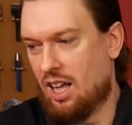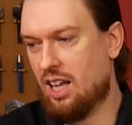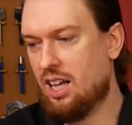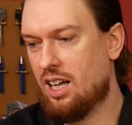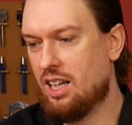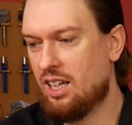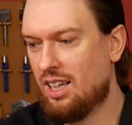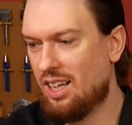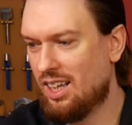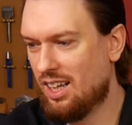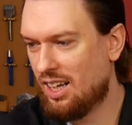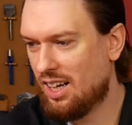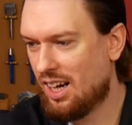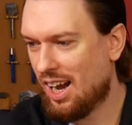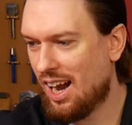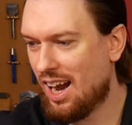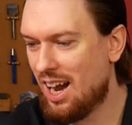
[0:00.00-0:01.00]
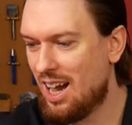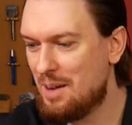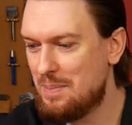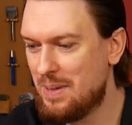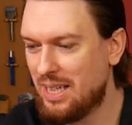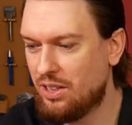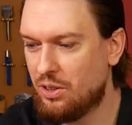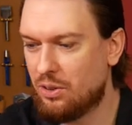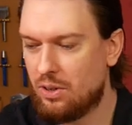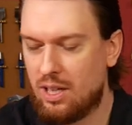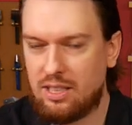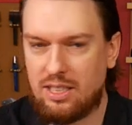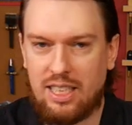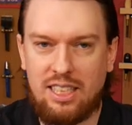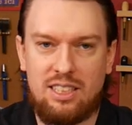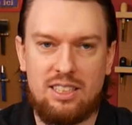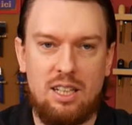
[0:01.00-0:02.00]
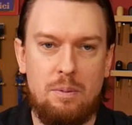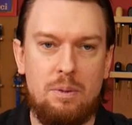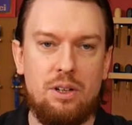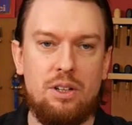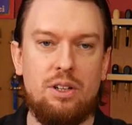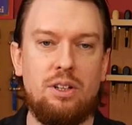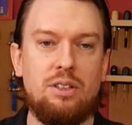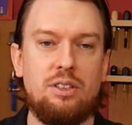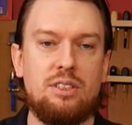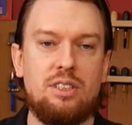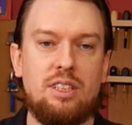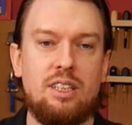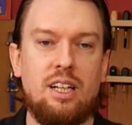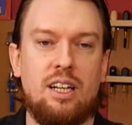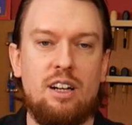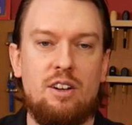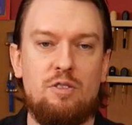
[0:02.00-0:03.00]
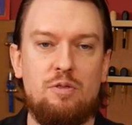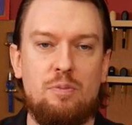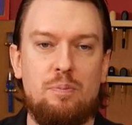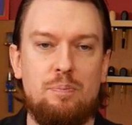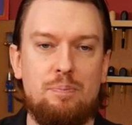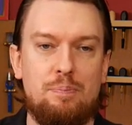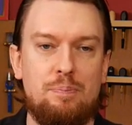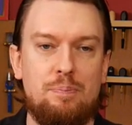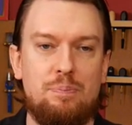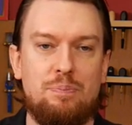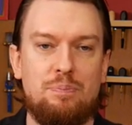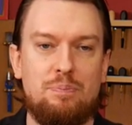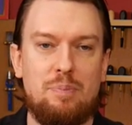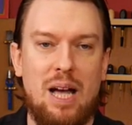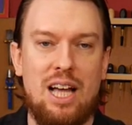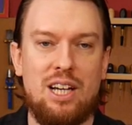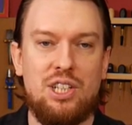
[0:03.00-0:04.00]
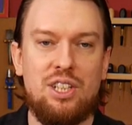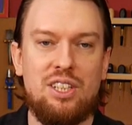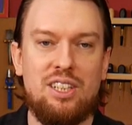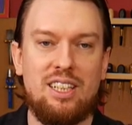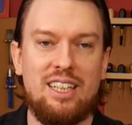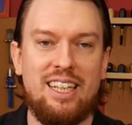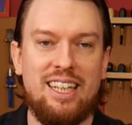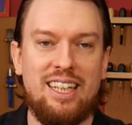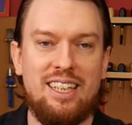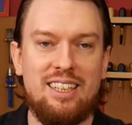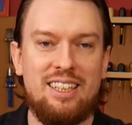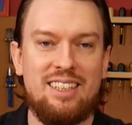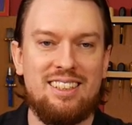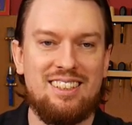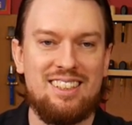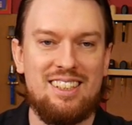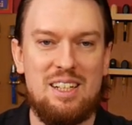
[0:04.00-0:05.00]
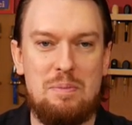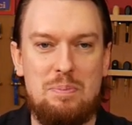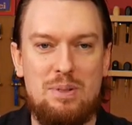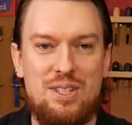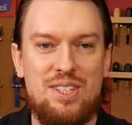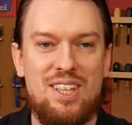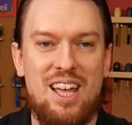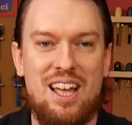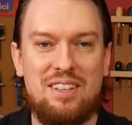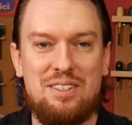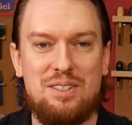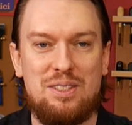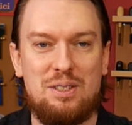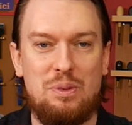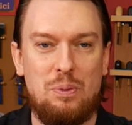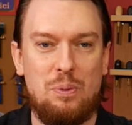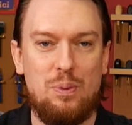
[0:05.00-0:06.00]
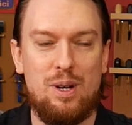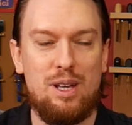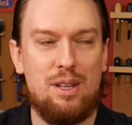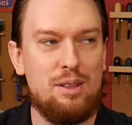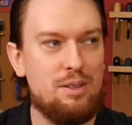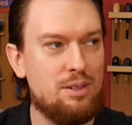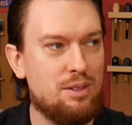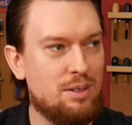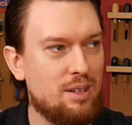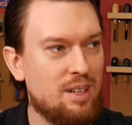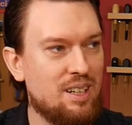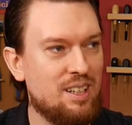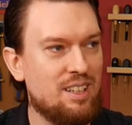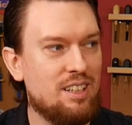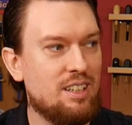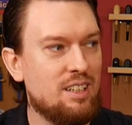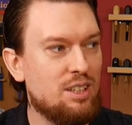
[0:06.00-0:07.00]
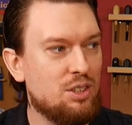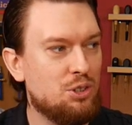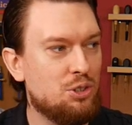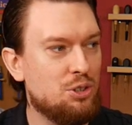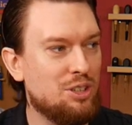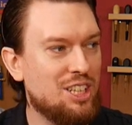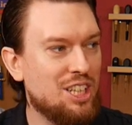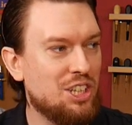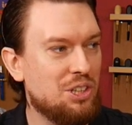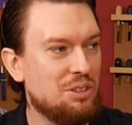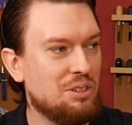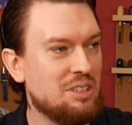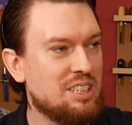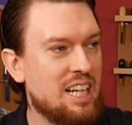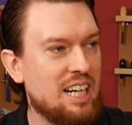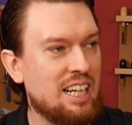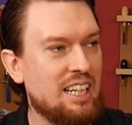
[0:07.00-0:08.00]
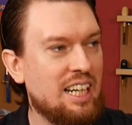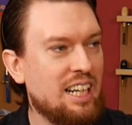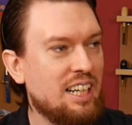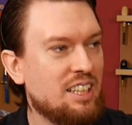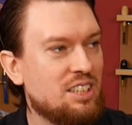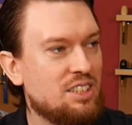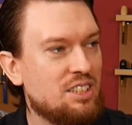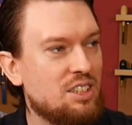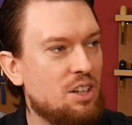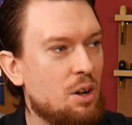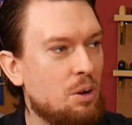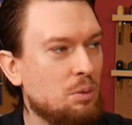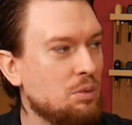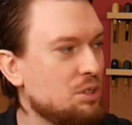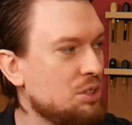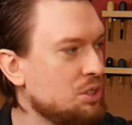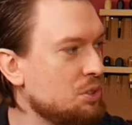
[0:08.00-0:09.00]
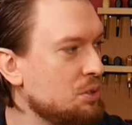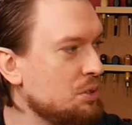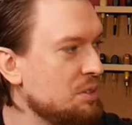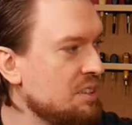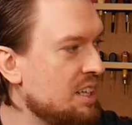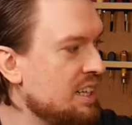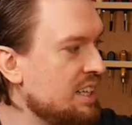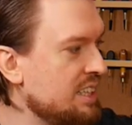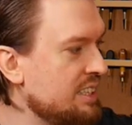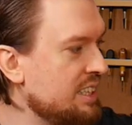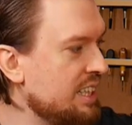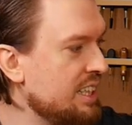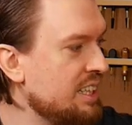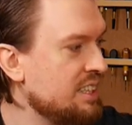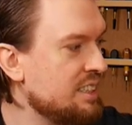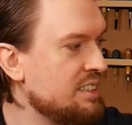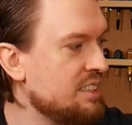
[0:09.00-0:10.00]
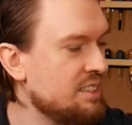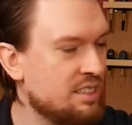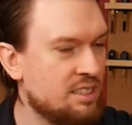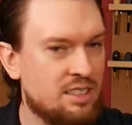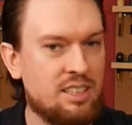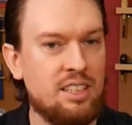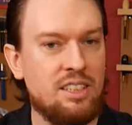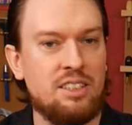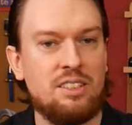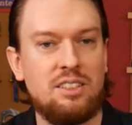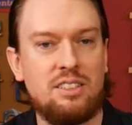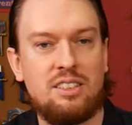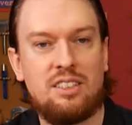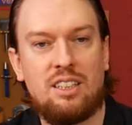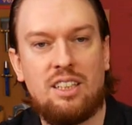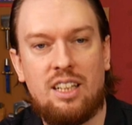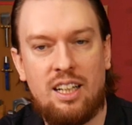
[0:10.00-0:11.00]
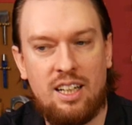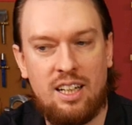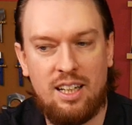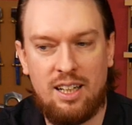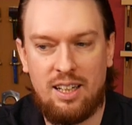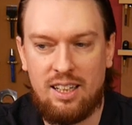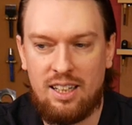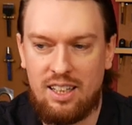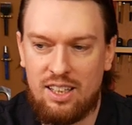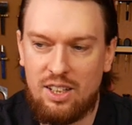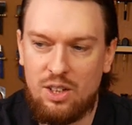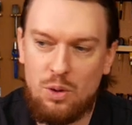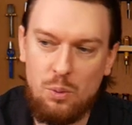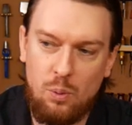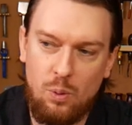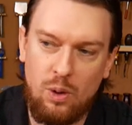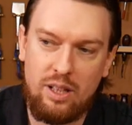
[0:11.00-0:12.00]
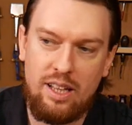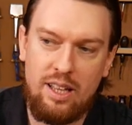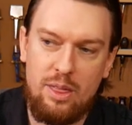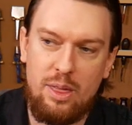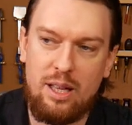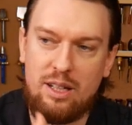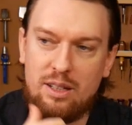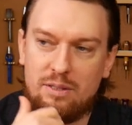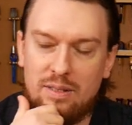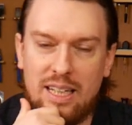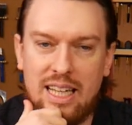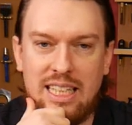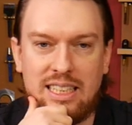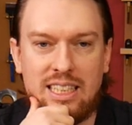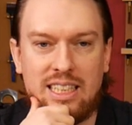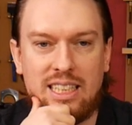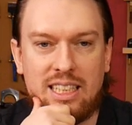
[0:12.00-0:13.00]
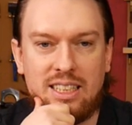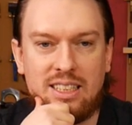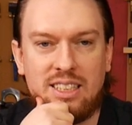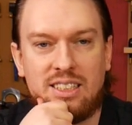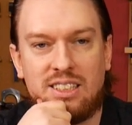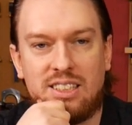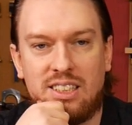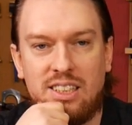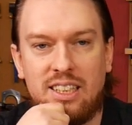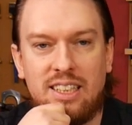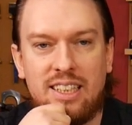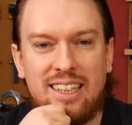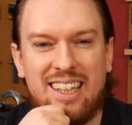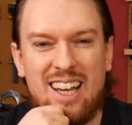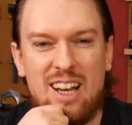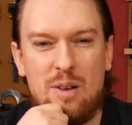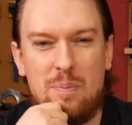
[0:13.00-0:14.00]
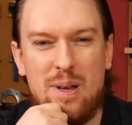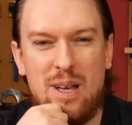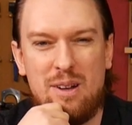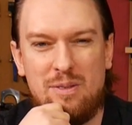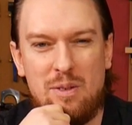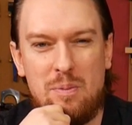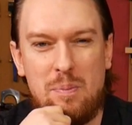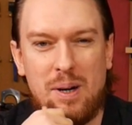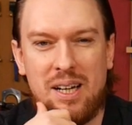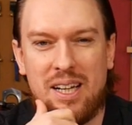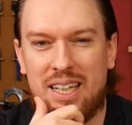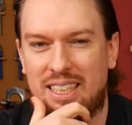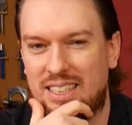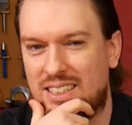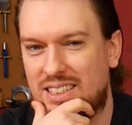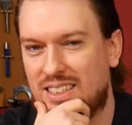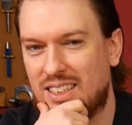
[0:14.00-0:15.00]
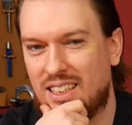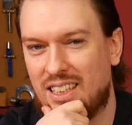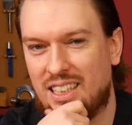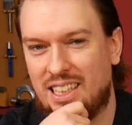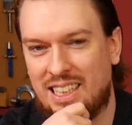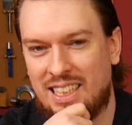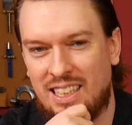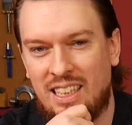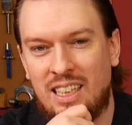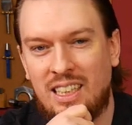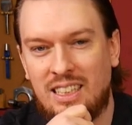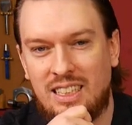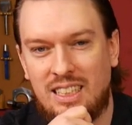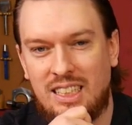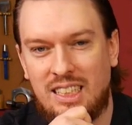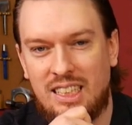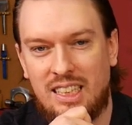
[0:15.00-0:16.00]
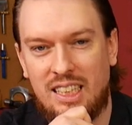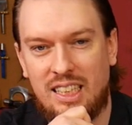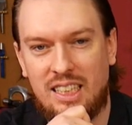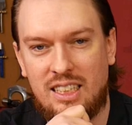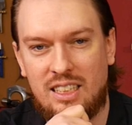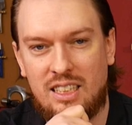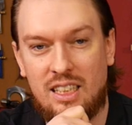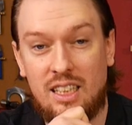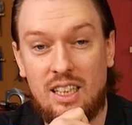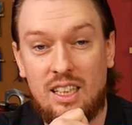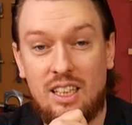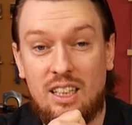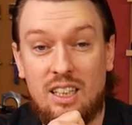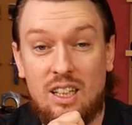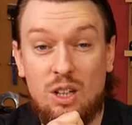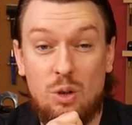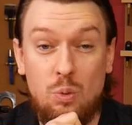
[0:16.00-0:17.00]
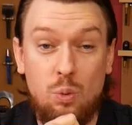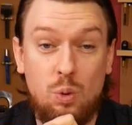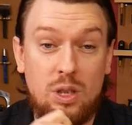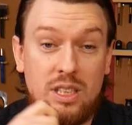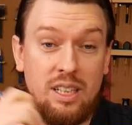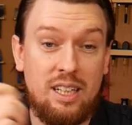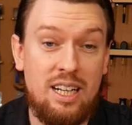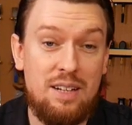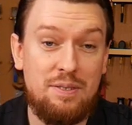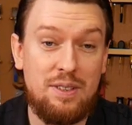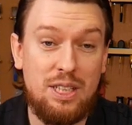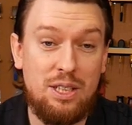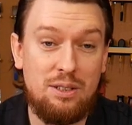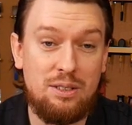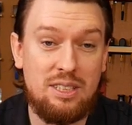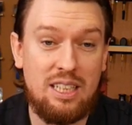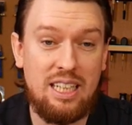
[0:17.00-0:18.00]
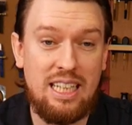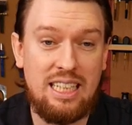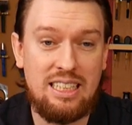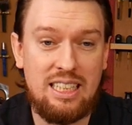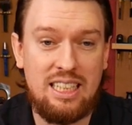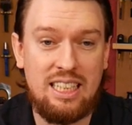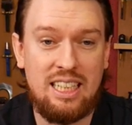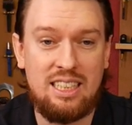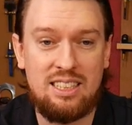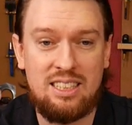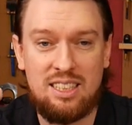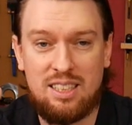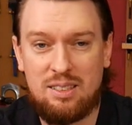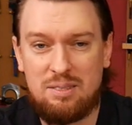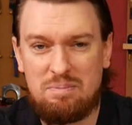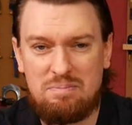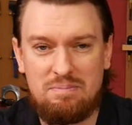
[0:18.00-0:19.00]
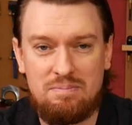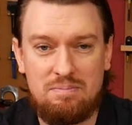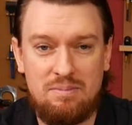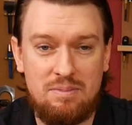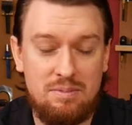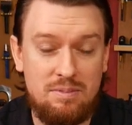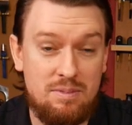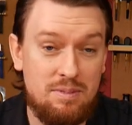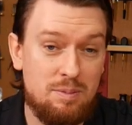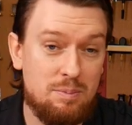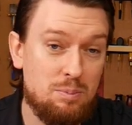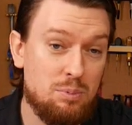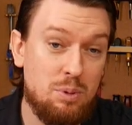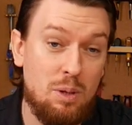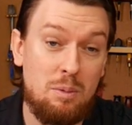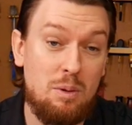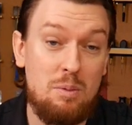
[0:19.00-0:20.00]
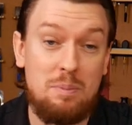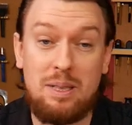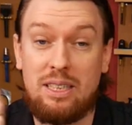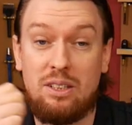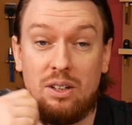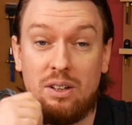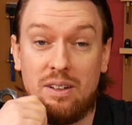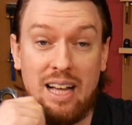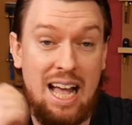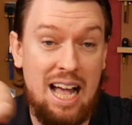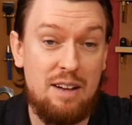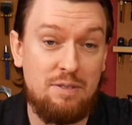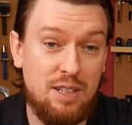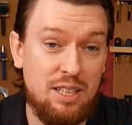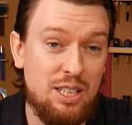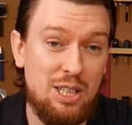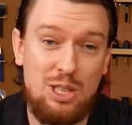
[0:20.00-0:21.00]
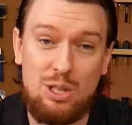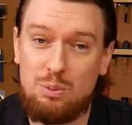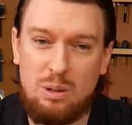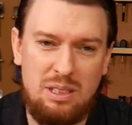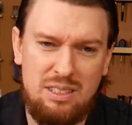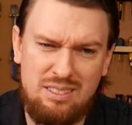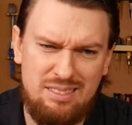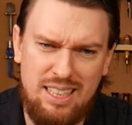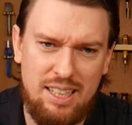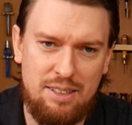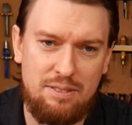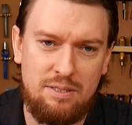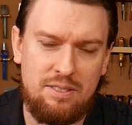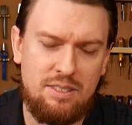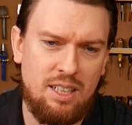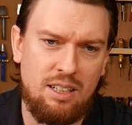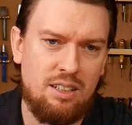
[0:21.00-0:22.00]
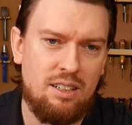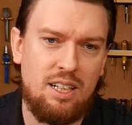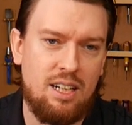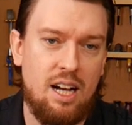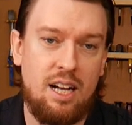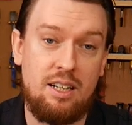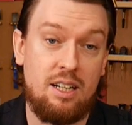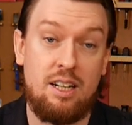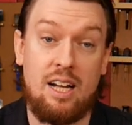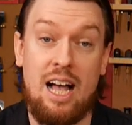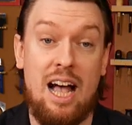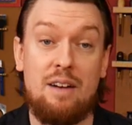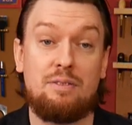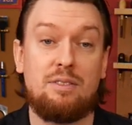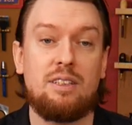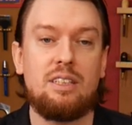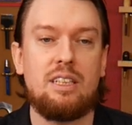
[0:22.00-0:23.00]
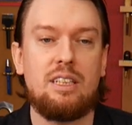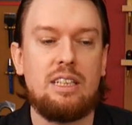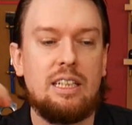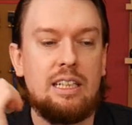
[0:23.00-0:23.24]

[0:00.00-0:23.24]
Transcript: I mean, you're asking someone who's kind of passionately obsessed with traditional techniques, old school ideas and skills, uh, what they think of laser cutters. So you're going to get a bit of a biased uh, answer to this. Would I ever use a laser cutter? Probably not. Have I used one? Def- you know, I, I haven't.